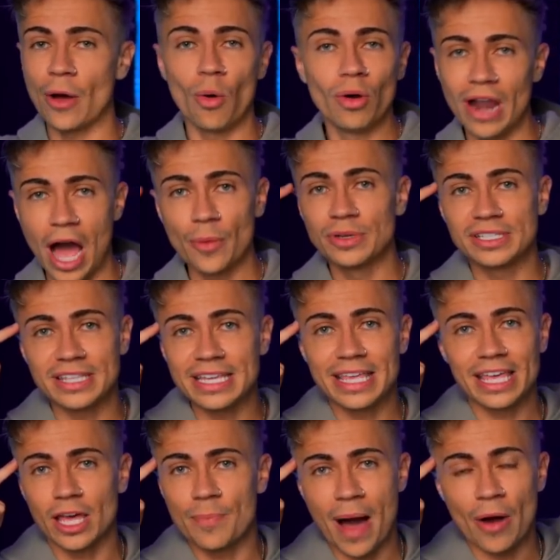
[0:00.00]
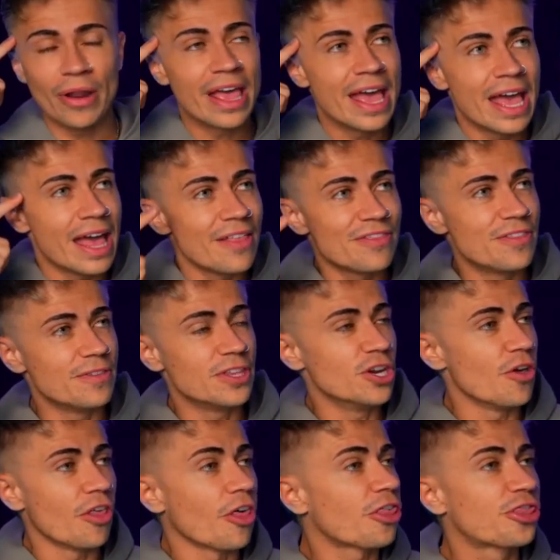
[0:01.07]
All I was thinking about, the
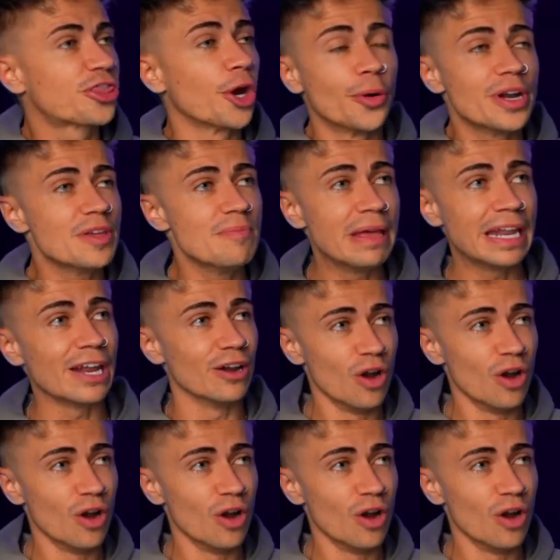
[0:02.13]
30-minute